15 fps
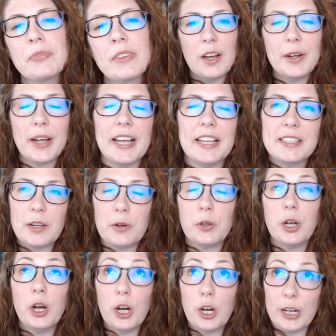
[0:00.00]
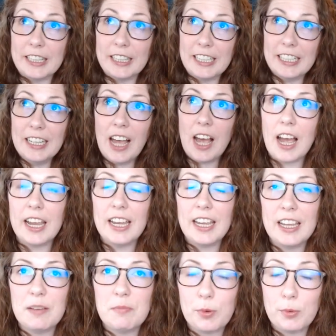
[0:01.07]
Okay, so currently I
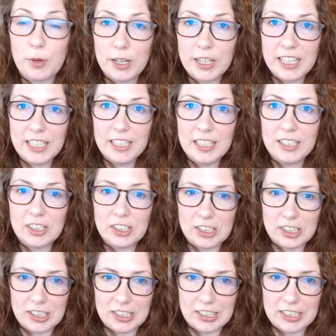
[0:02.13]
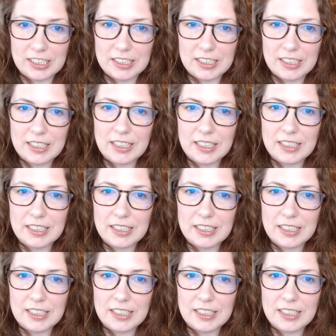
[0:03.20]
am working on